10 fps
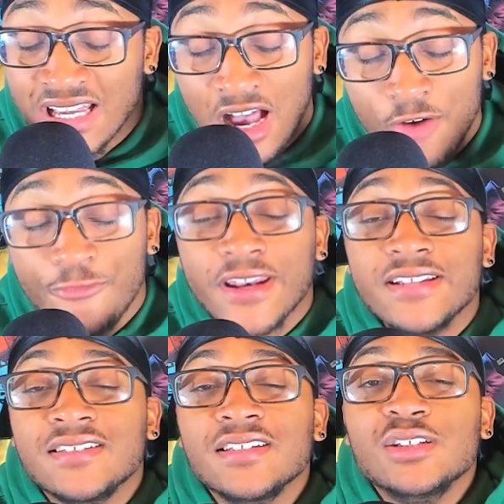
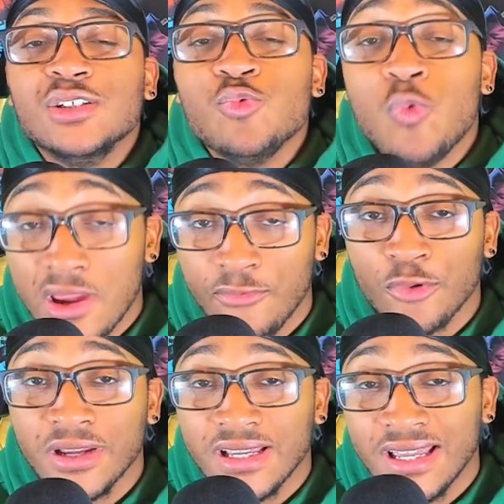confidence is
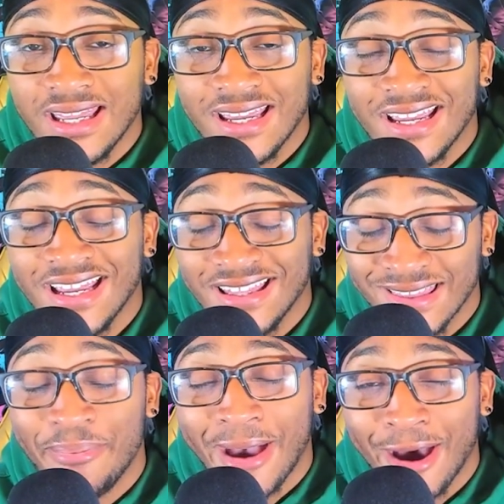wavering in
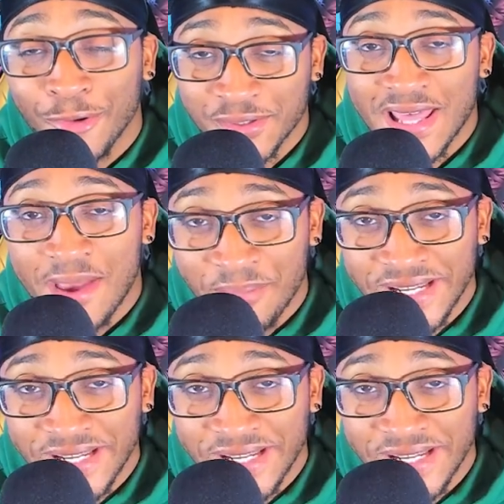the powers that be.